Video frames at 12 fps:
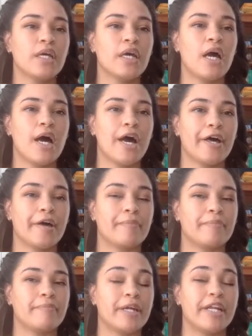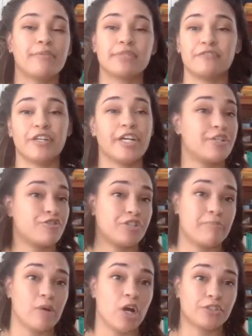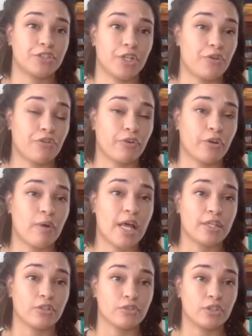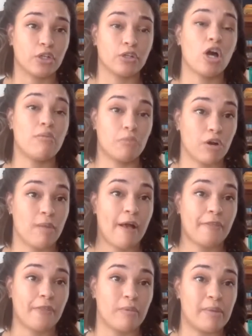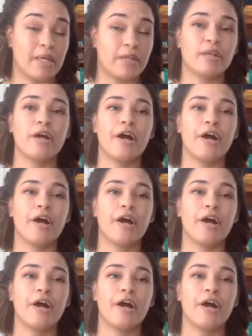But it was a very interesting box to go through. I learned a lot more about the women.